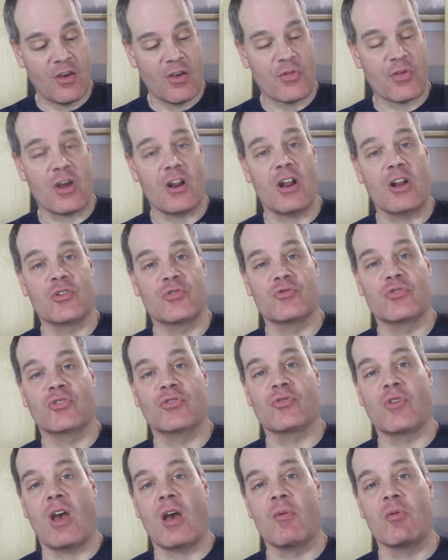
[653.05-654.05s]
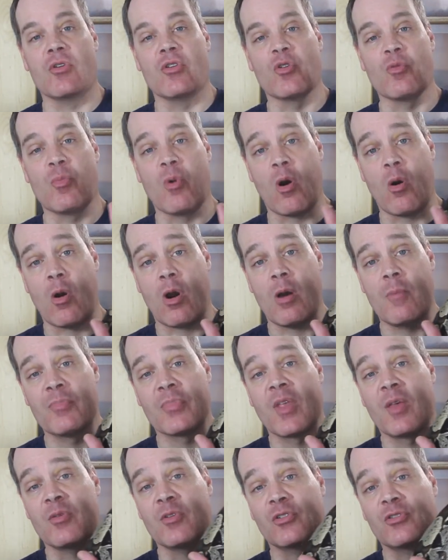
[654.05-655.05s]
Thought I'd just grab a new boa.
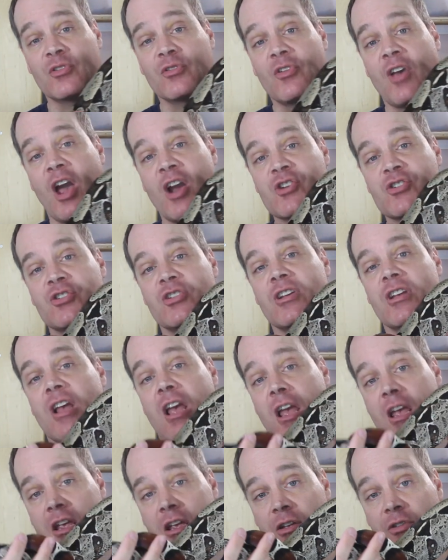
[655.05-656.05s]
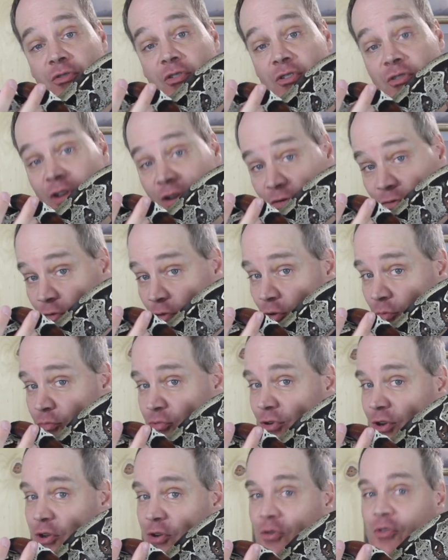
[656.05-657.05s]
This is actually a successful
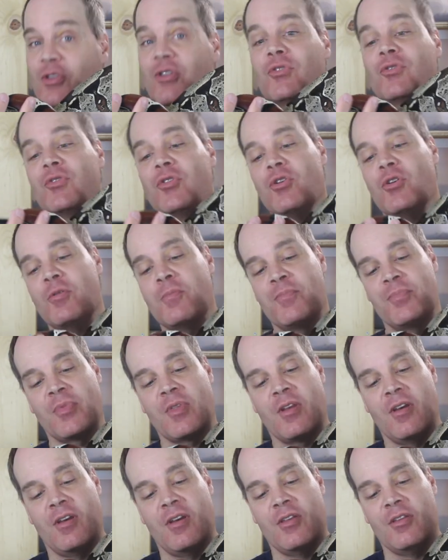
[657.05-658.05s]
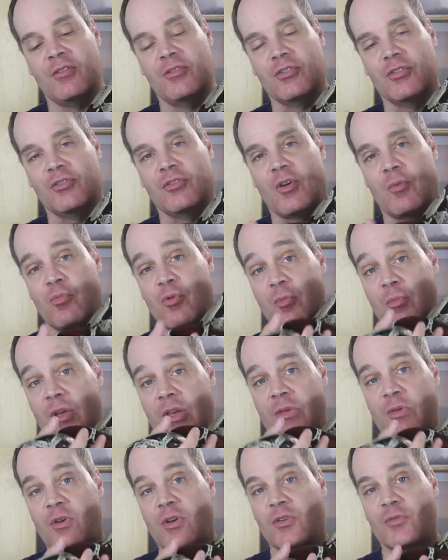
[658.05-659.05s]
breeder this year. This is a
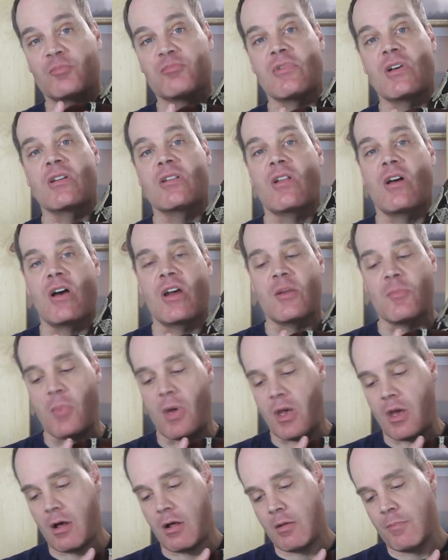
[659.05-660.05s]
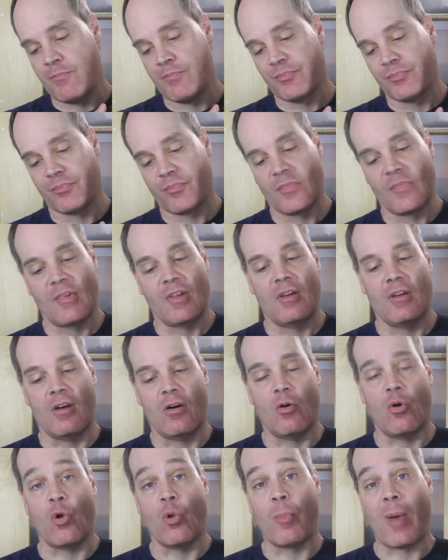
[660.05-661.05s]
Prometheus bloodline male,
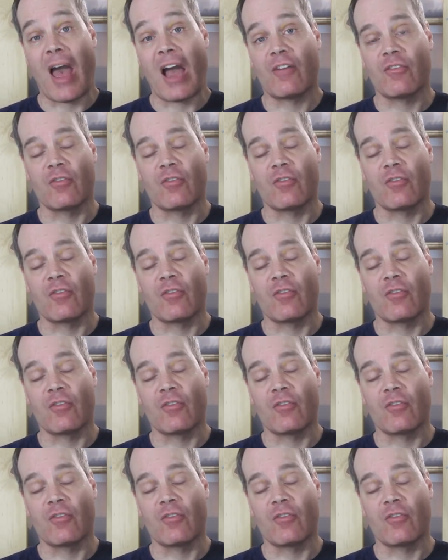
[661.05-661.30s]
a holdback